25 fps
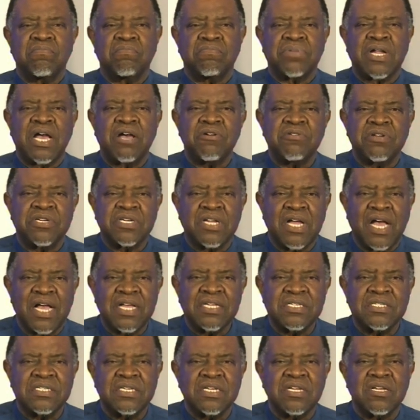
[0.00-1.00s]

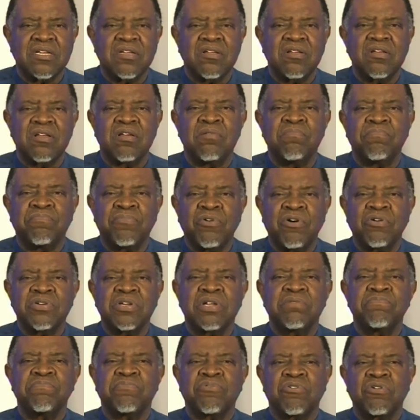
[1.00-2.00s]
prioritizing
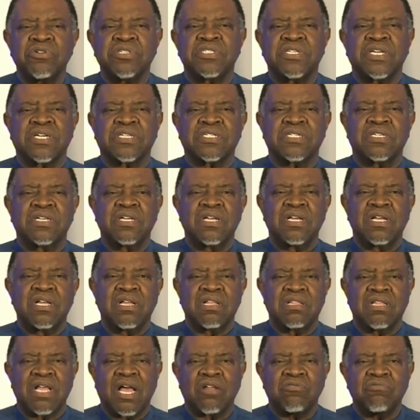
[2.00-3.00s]
important projects
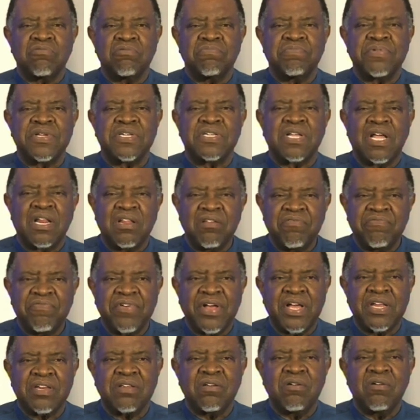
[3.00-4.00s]
that will be
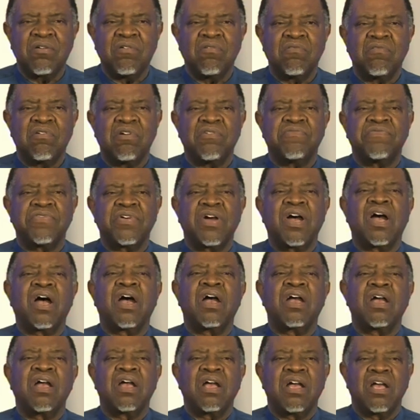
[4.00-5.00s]
delivered with
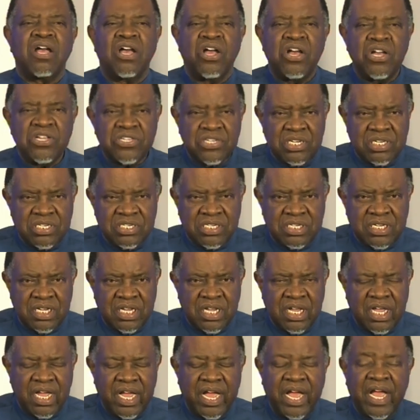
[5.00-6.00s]

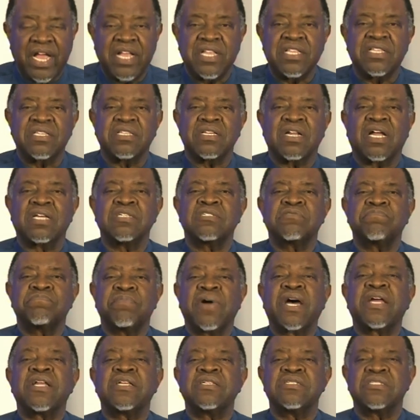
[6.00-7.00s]
urgency and
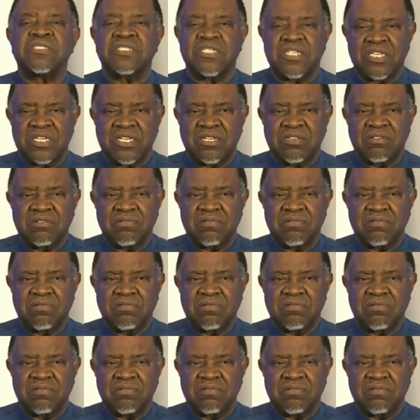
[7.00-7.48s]
transparency.